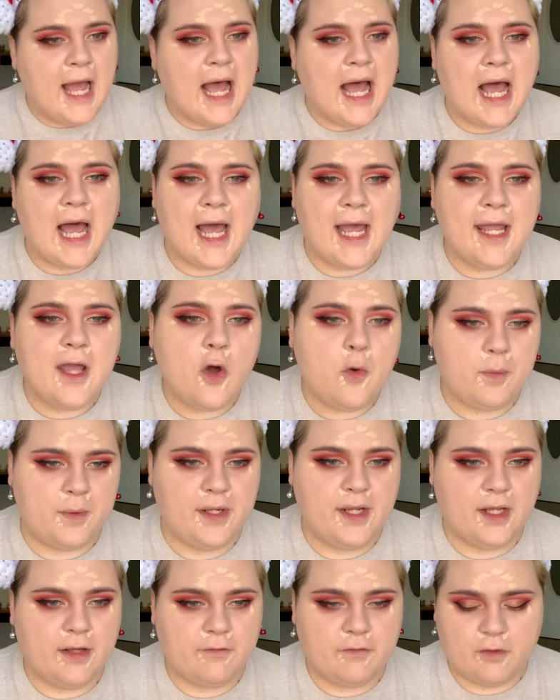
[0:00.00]

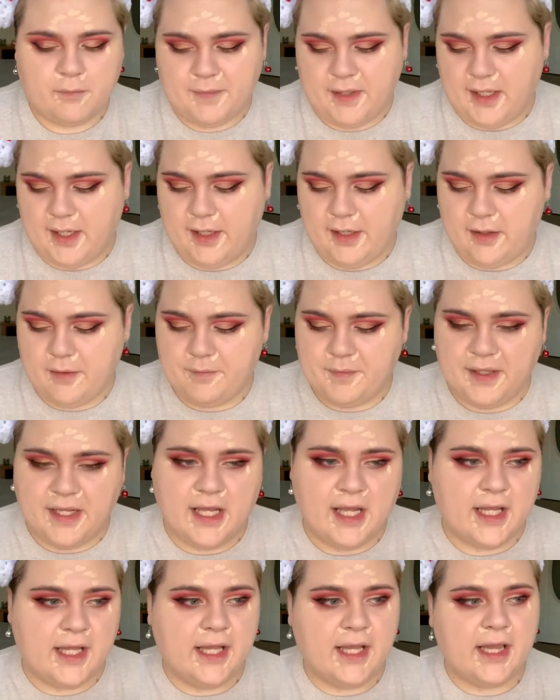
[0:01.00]
eye-opening for me
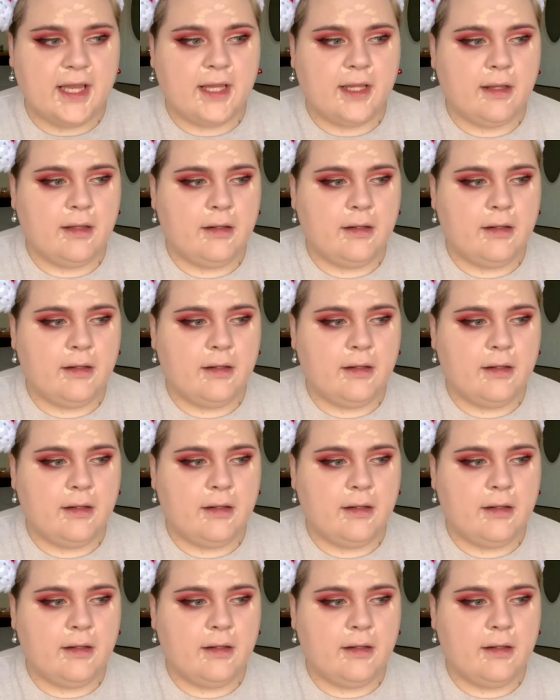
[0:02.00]
because